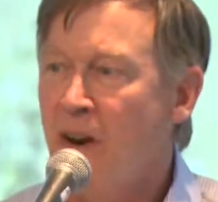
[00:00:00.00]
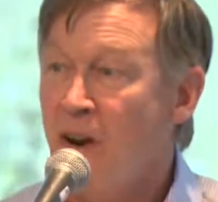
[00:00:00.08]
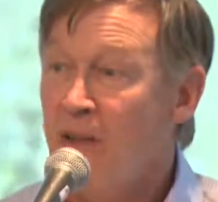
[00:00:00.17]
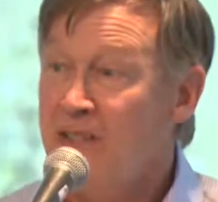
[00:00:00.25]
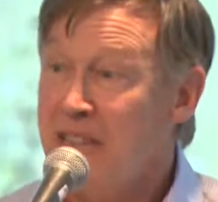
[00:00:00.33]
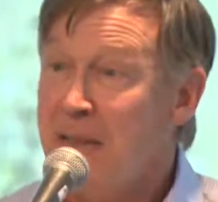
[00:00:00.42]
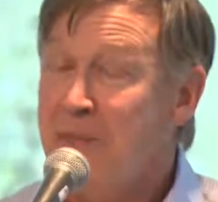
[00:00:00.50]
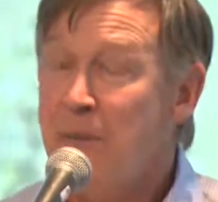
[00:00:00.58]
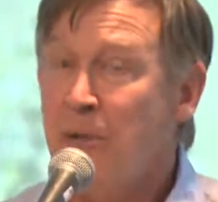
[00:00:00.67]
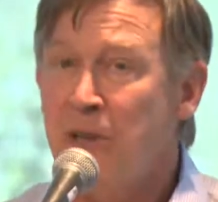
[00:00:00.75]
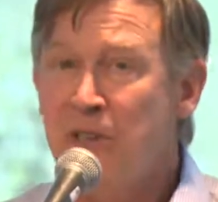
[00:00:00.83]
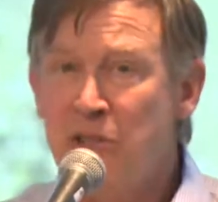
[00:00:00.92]
are the same
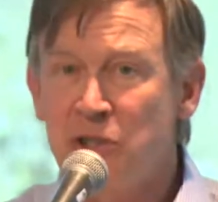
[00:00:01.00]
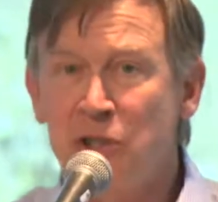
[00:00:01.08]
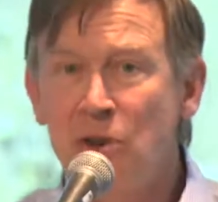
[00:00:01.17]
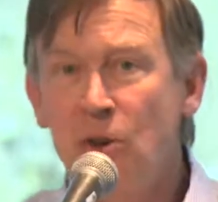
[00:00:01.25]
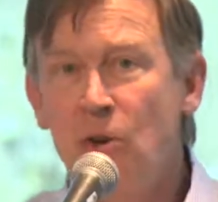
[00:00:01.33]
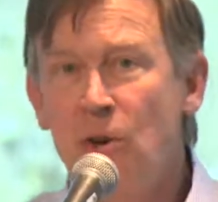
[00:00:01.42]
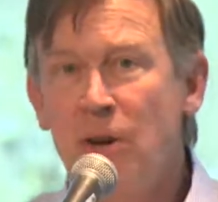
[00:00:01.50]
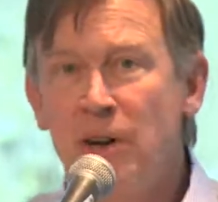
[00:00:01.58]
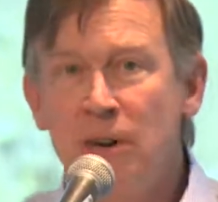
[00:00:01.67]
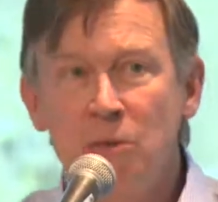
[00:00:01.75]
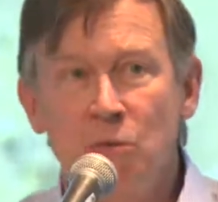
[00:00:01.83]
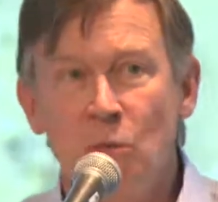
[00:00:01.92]
people that control
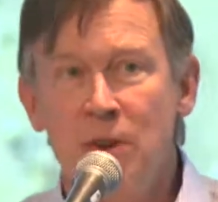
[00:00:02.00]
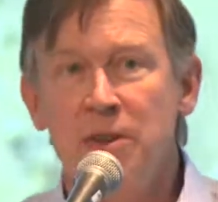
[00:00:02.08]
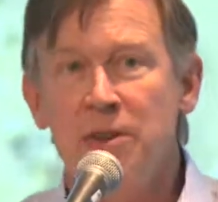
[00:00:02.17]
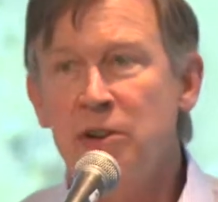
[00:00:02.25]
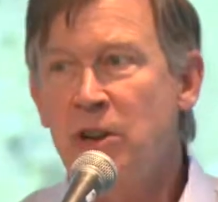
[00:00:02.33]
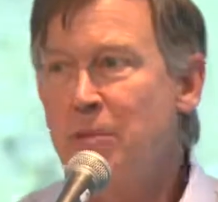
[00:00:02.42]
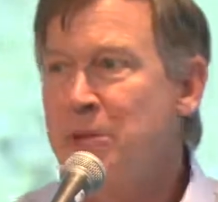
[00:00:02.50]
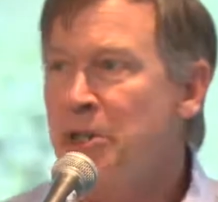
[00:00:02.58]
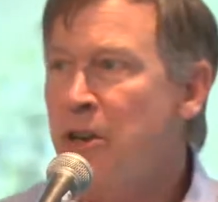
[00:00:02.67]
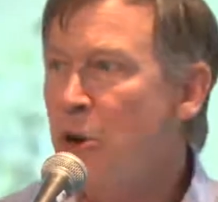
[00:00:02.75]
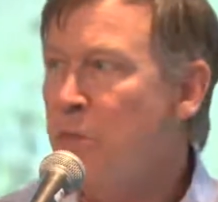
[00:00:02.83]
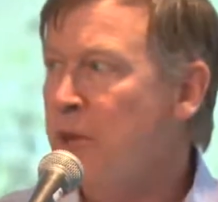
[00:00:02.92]
whether their company's
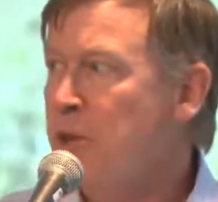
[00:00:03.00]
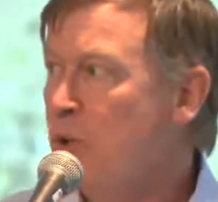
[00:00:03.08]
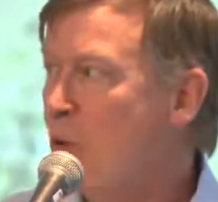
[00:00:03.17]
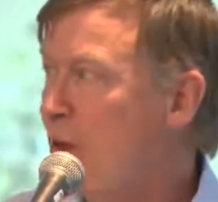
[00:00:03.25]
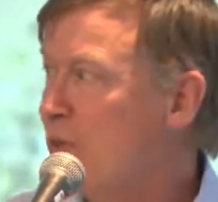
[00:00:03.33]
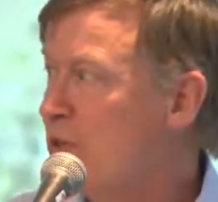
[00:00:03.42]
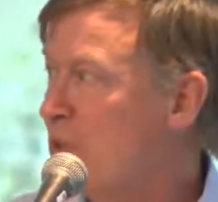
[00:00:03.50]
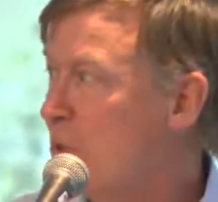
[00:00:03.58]
going to open a new office